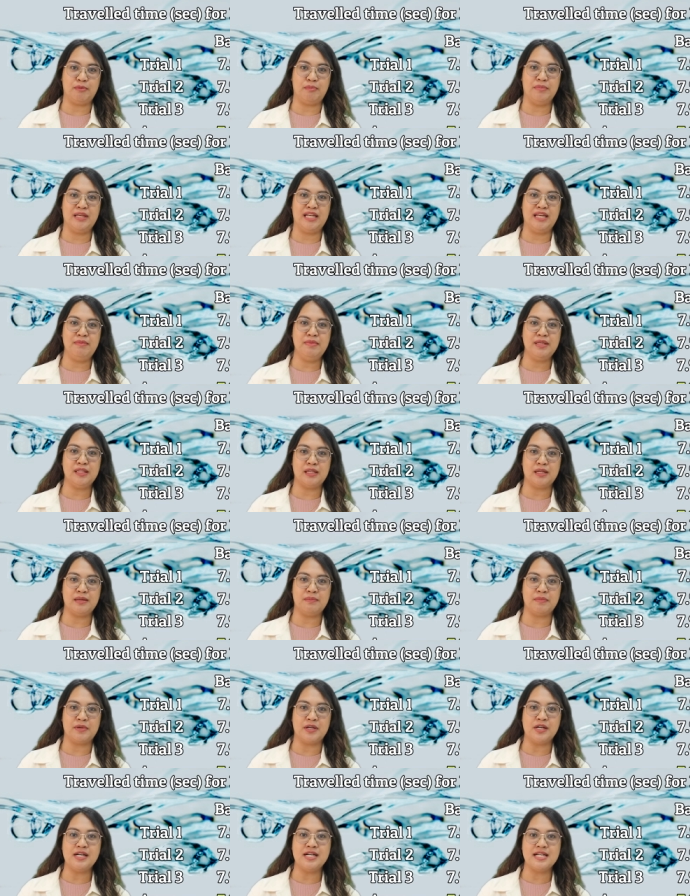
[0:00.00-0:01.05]

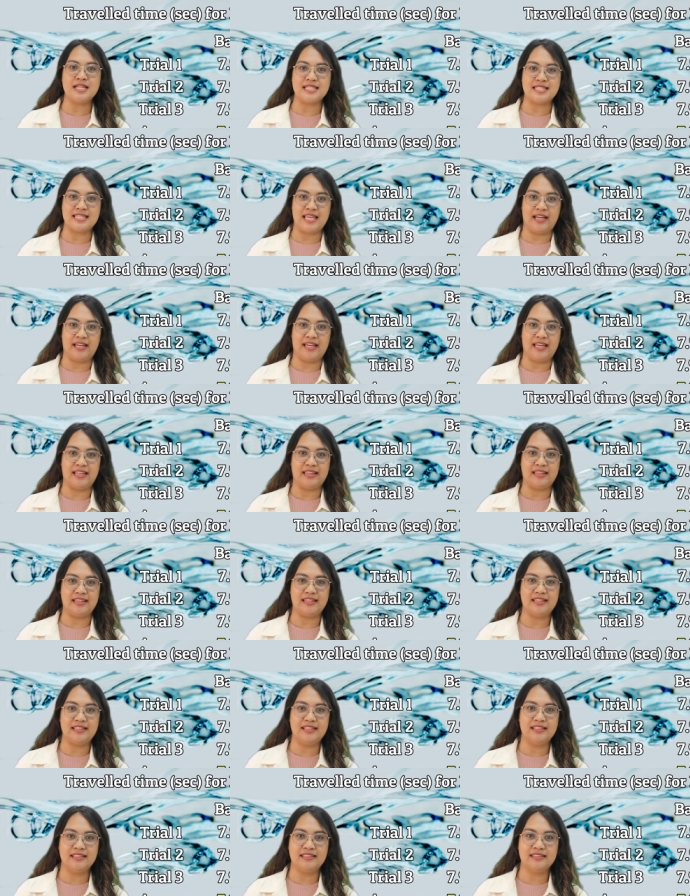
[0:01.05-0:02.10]
millimeter per second.
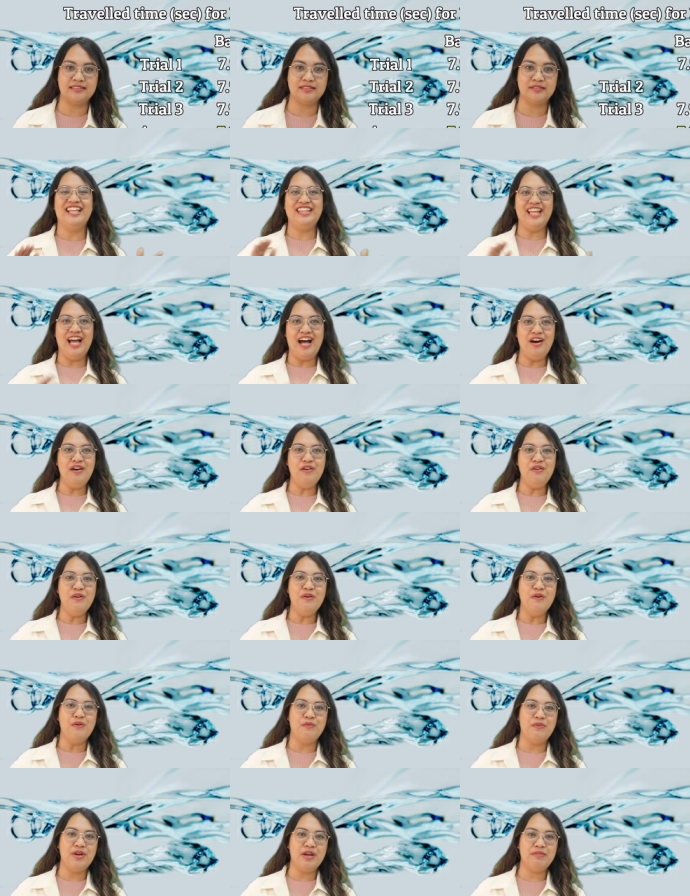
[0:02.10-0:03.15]

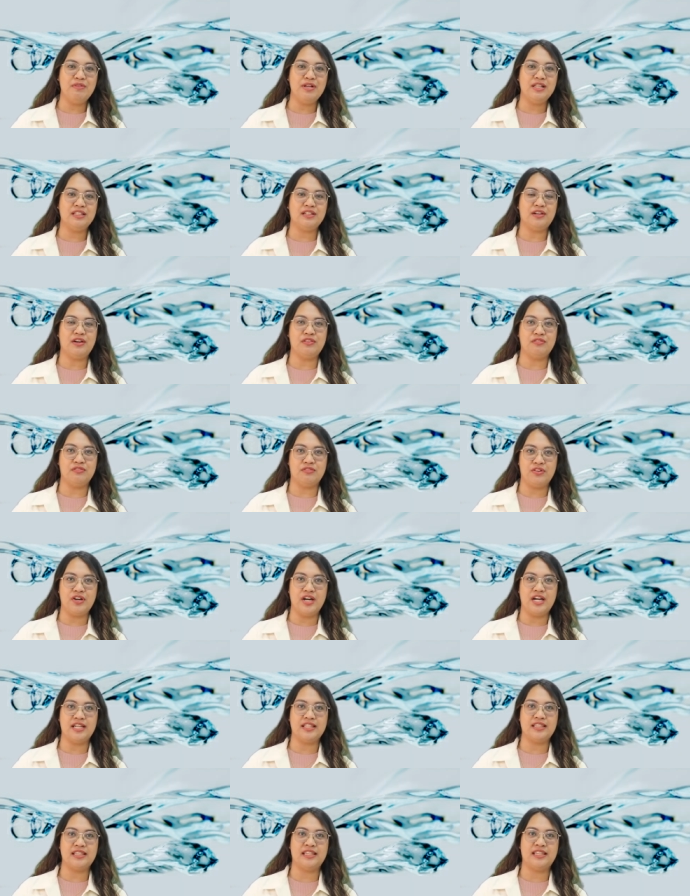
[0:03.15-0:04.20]
Now, we will
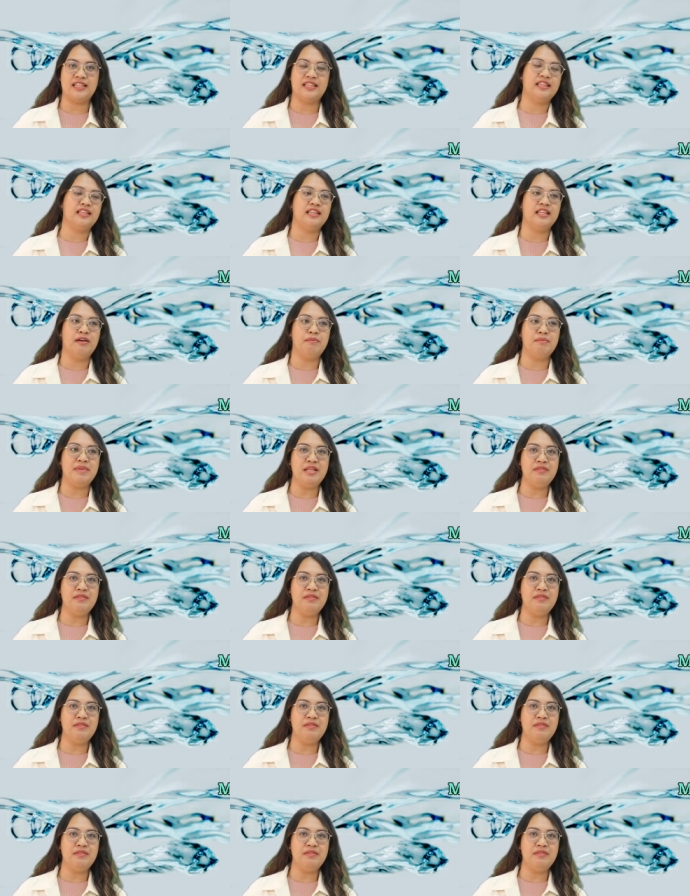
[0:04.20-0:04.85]
convert the